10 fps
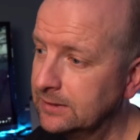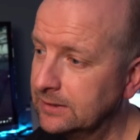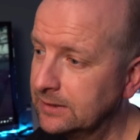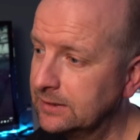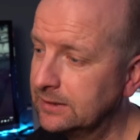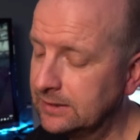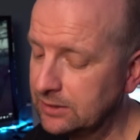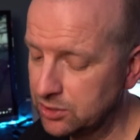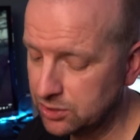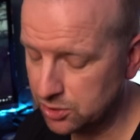the, the
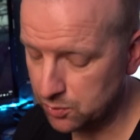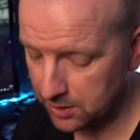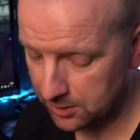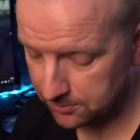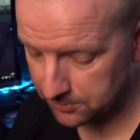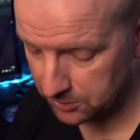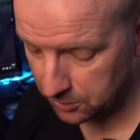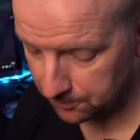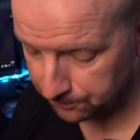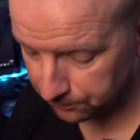conditions were.
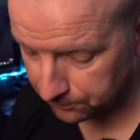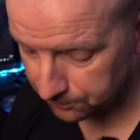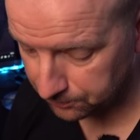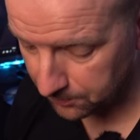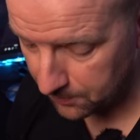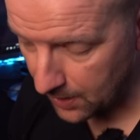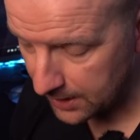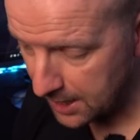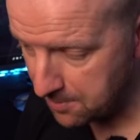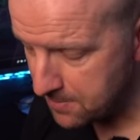So,
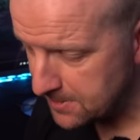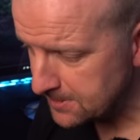um,